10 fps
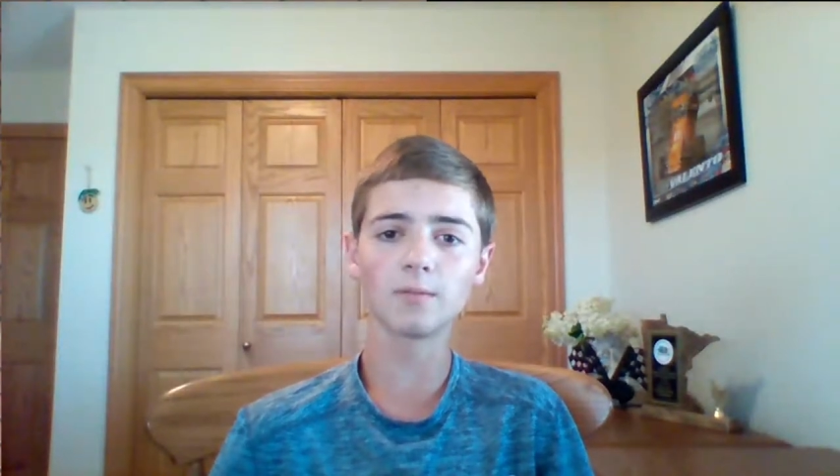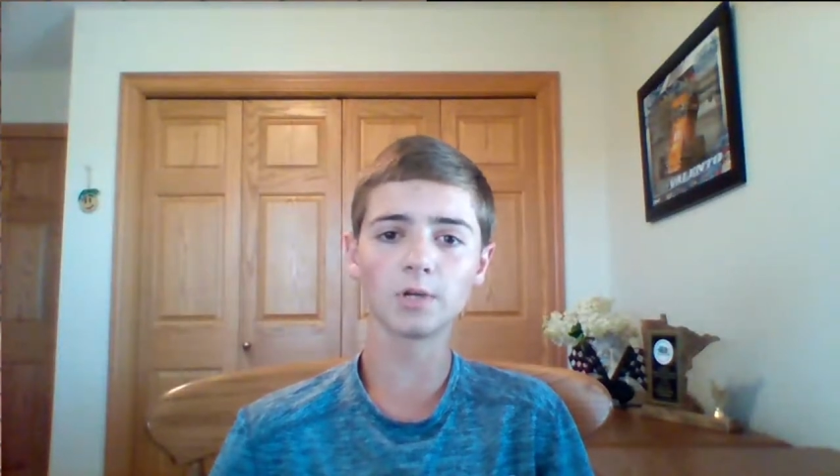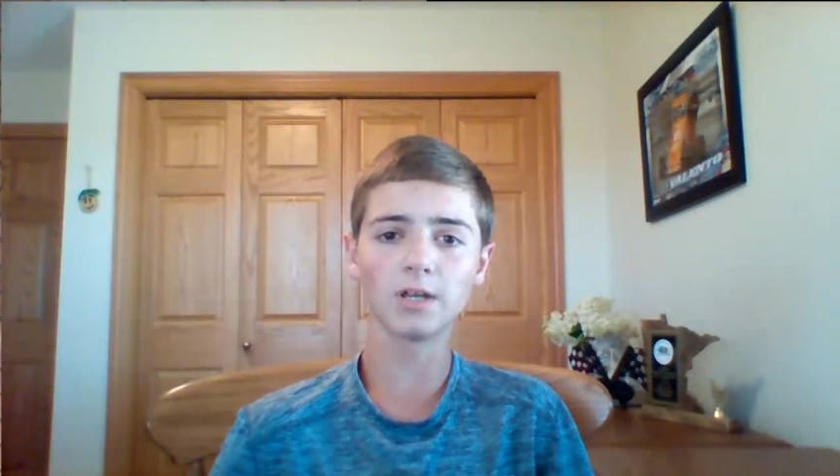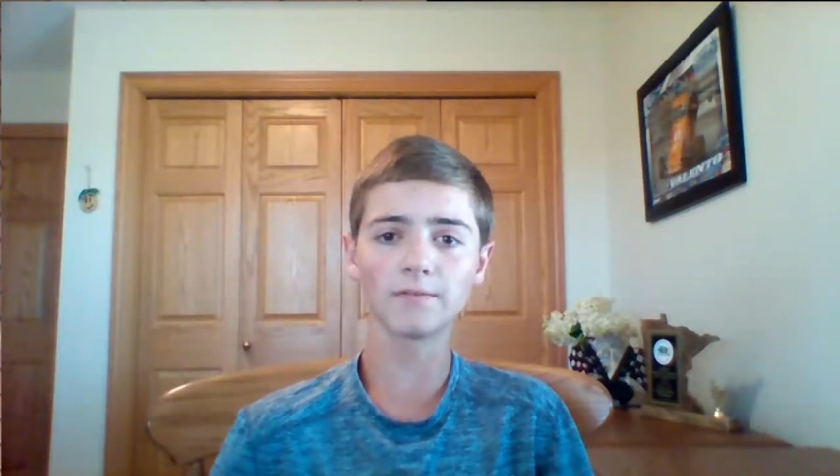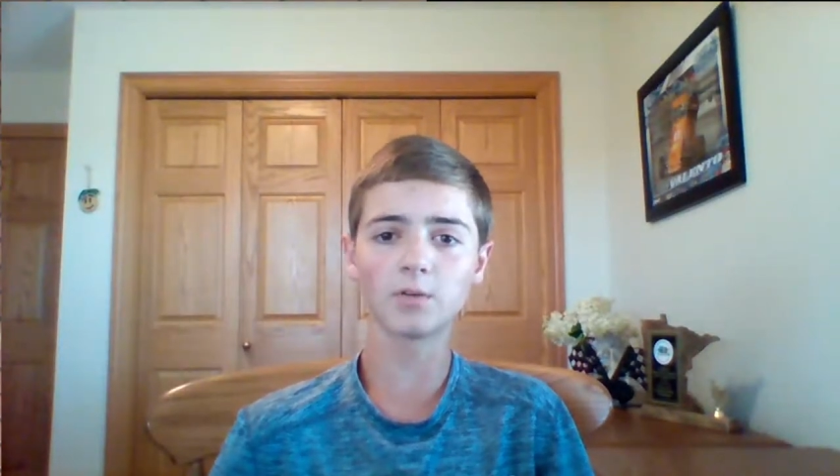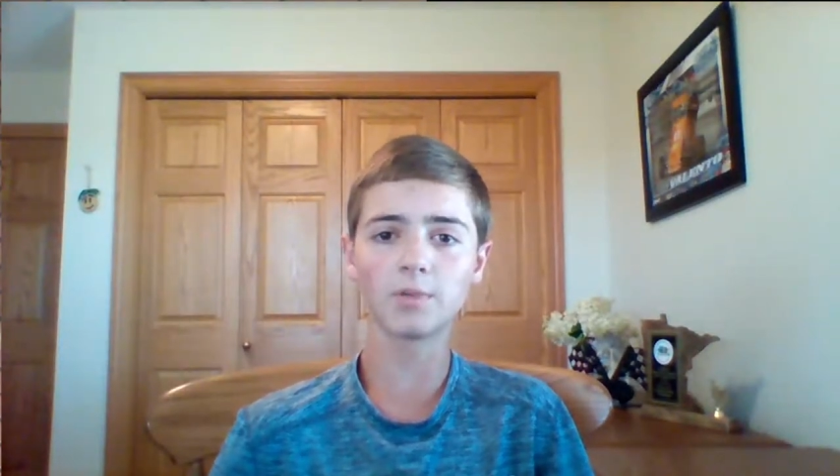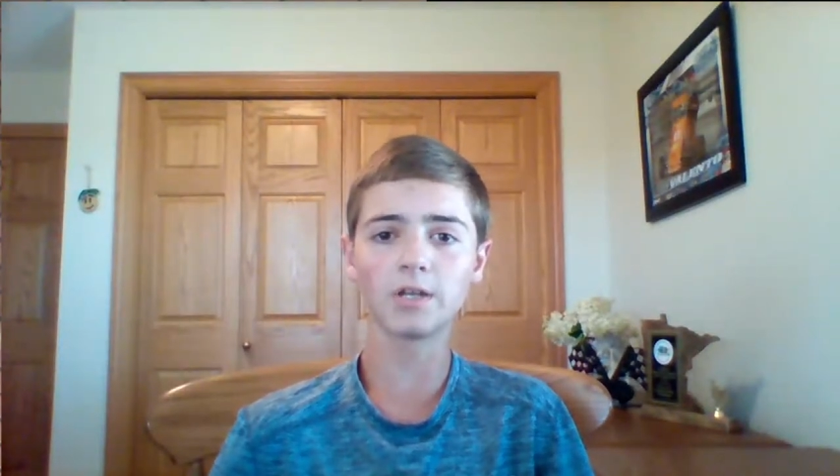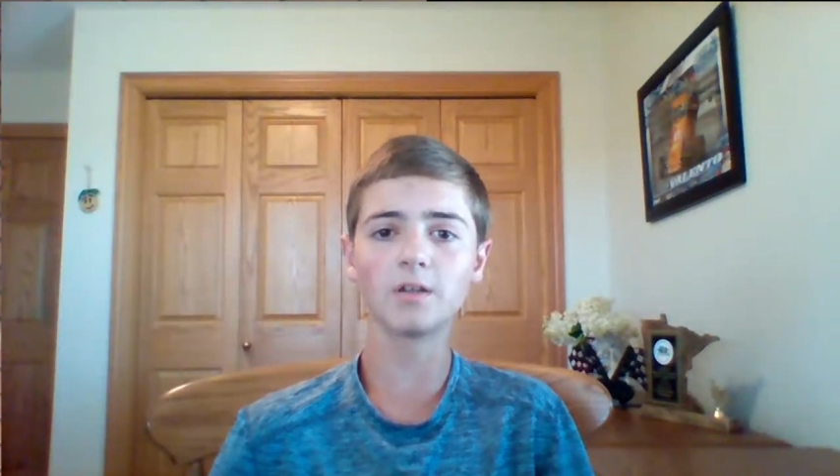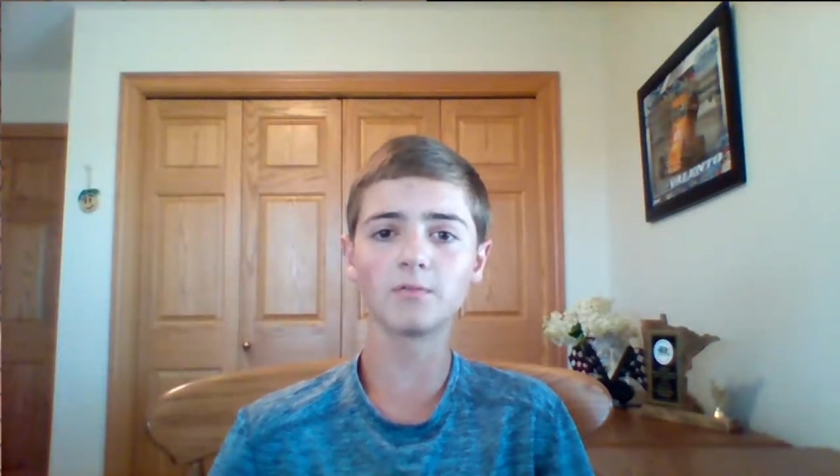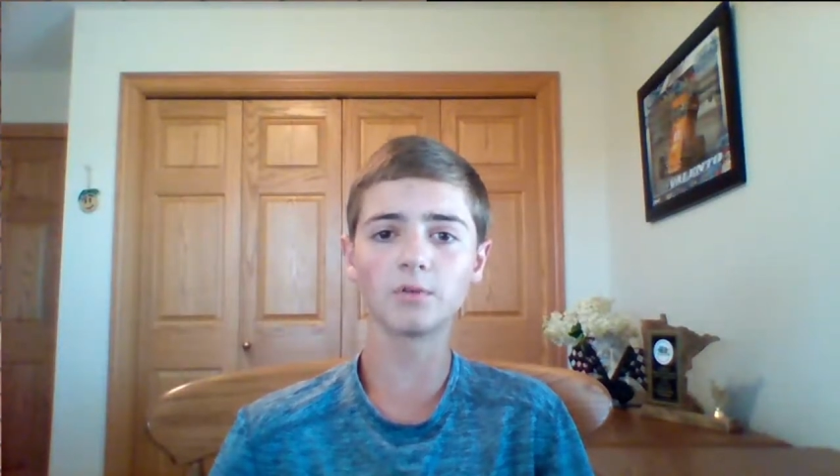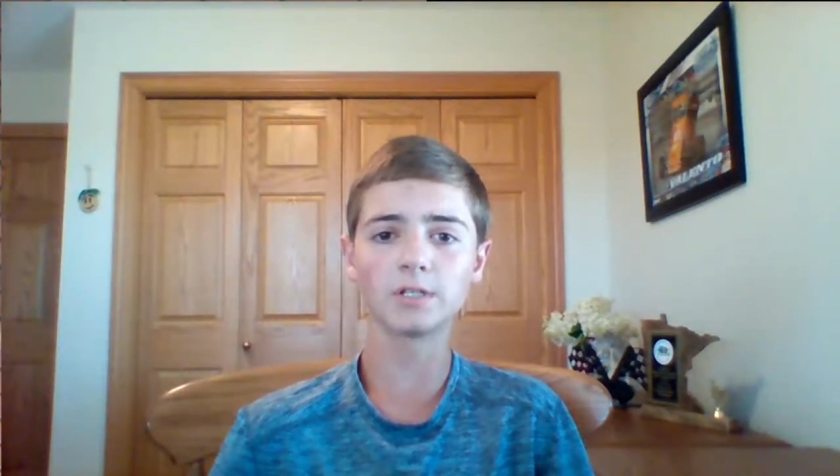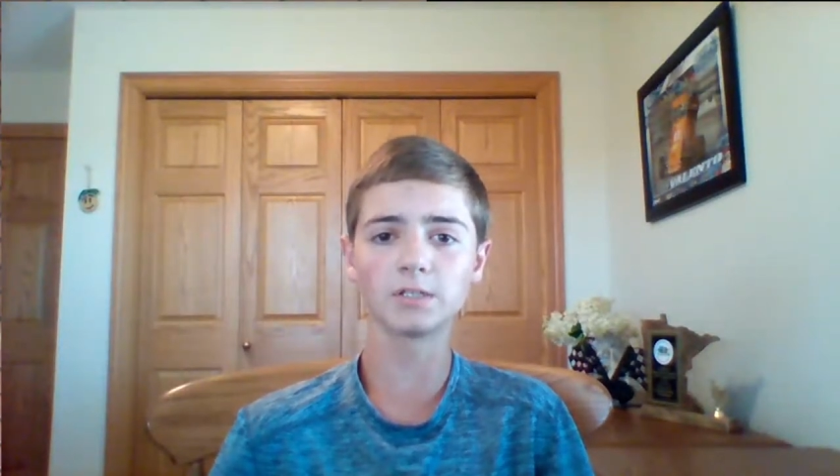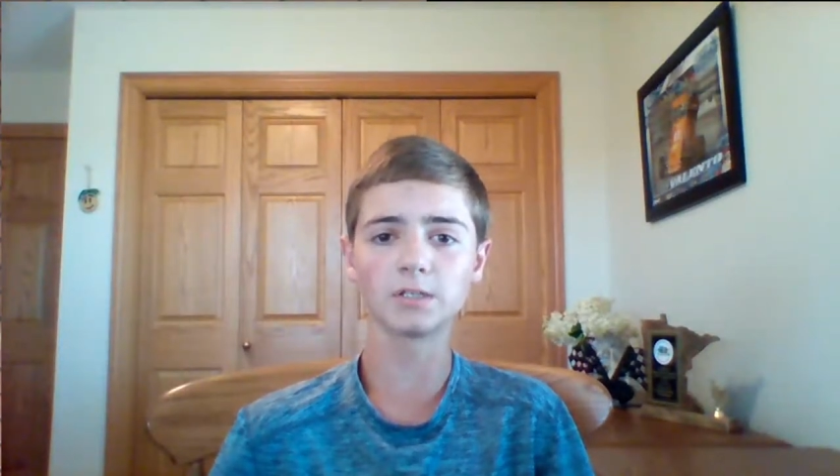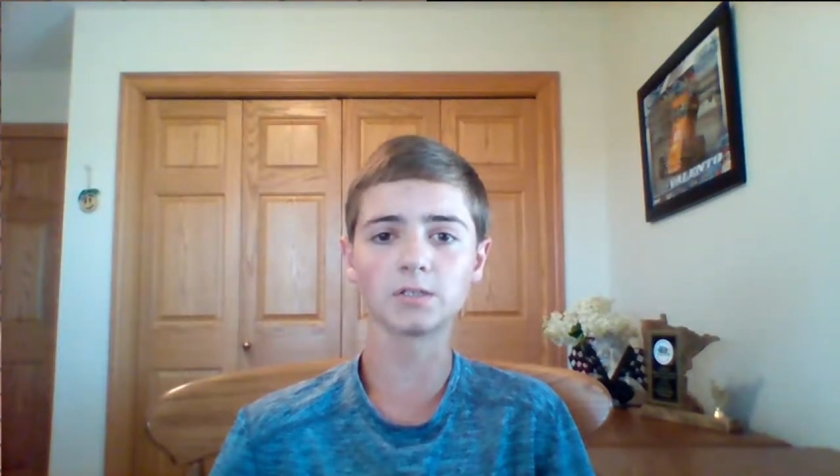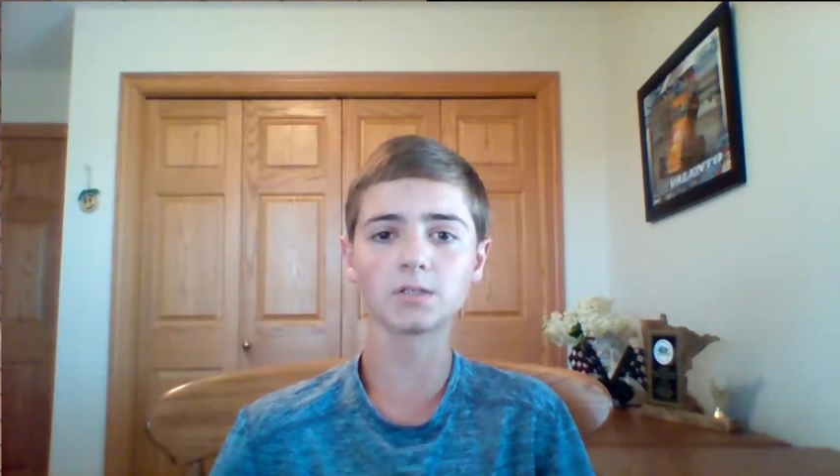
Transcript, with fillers: I'm going to have competitive races.